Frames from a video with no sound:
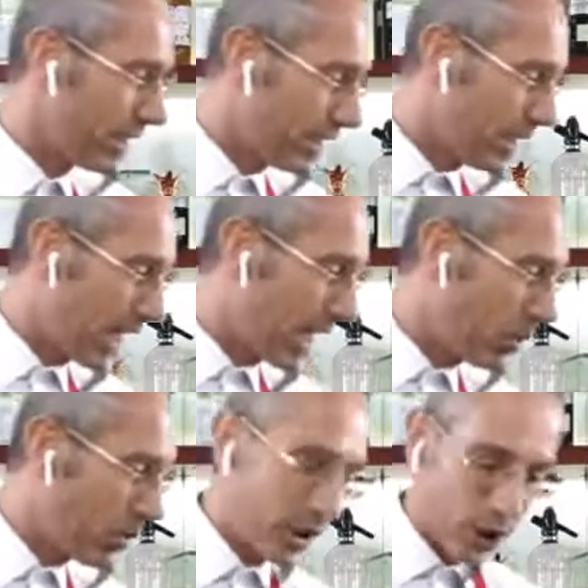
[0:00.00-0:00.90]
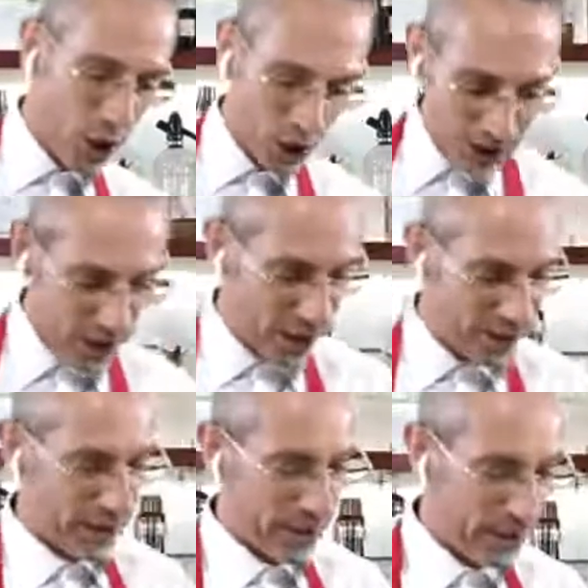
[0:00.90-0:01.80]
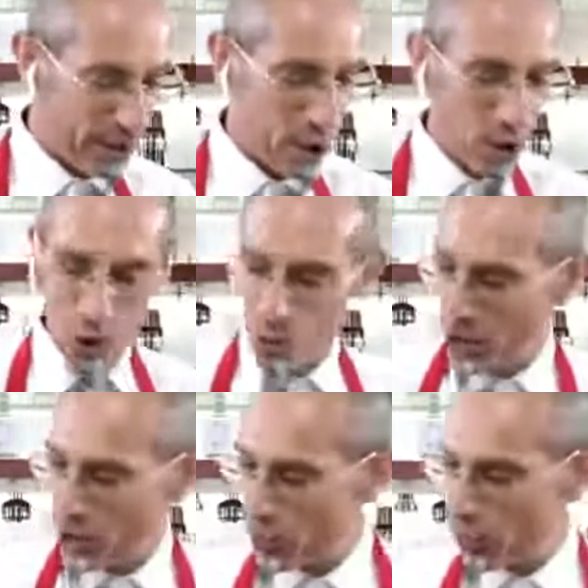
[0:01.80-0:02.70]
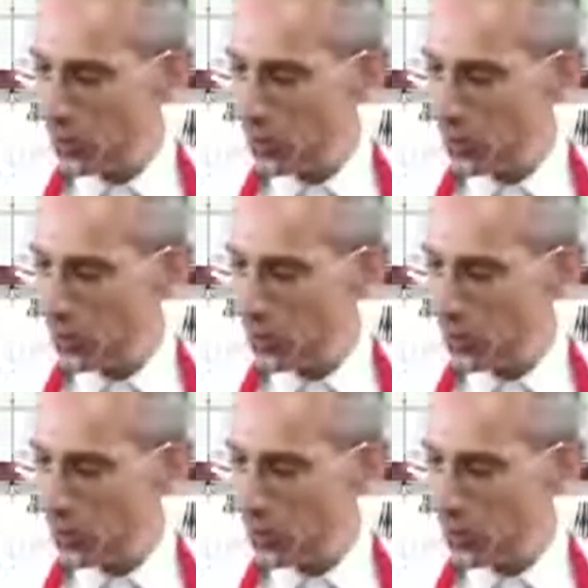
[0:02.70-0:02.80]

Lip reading: our other cocktail, which will be